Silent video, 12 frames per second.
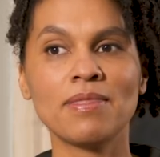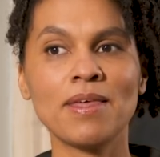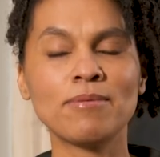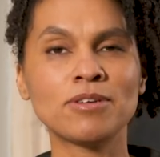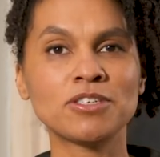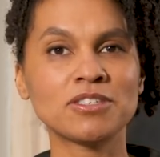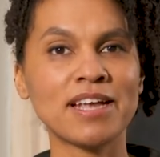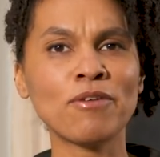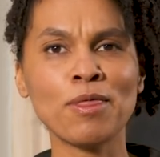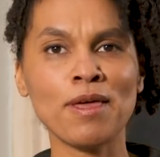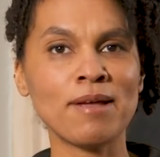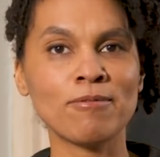They were just,
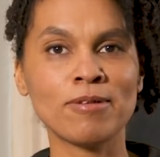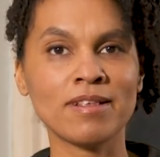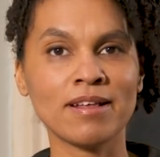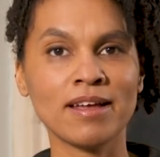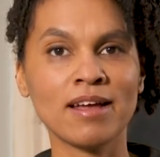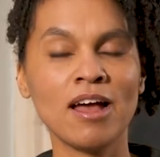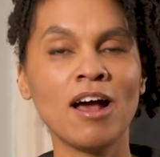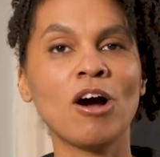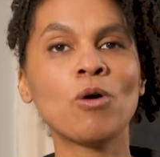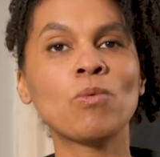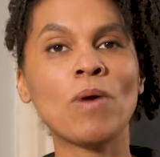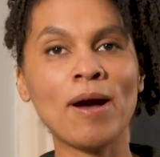everything was like,
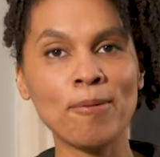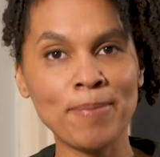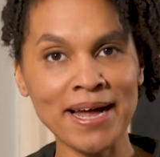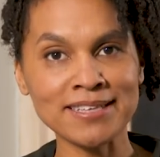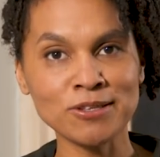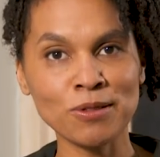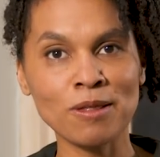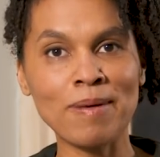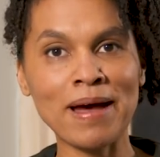oh wow, pat on the